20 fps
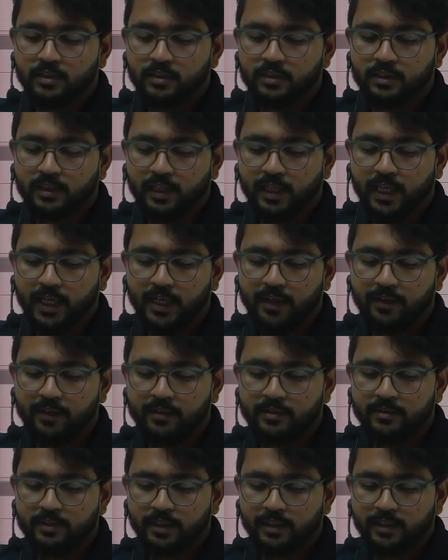address,
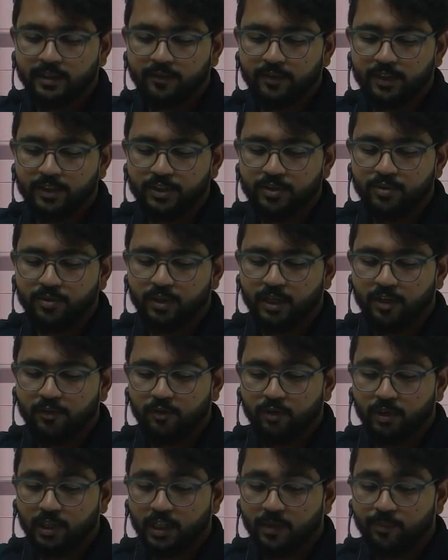otherwise no, I
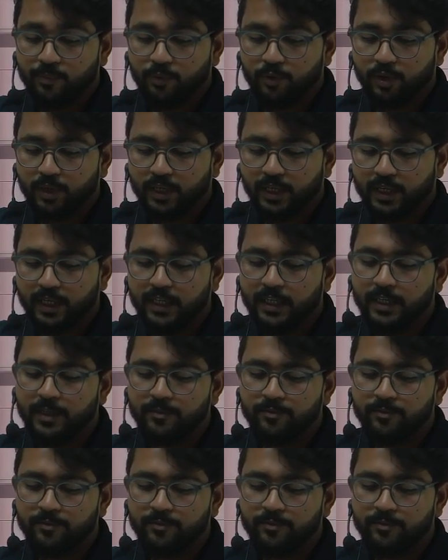want employee ID.